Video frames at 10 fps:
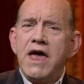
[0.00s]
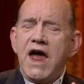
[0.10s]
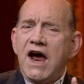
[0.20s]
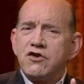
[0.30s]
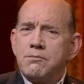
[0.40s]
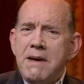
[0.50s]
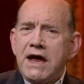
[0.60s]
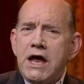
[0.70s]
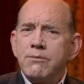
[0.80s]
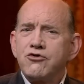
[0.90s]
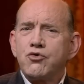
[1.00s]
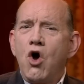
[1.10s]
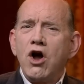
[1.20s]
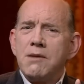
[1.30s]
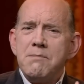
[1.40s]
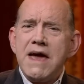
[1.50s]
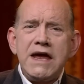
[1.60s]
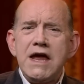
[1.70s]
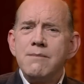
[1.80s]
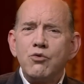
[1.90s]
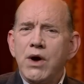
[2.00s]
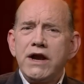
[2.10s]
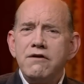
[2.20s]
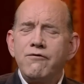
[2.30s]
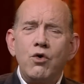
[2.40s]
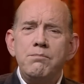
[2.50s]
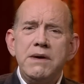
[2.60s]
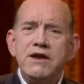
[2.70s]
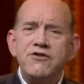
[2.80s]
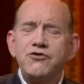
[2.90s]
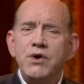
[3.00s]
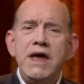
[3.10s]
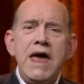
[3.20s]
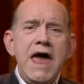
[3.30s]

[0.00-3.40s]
and to make him strong and make him ready for ministry.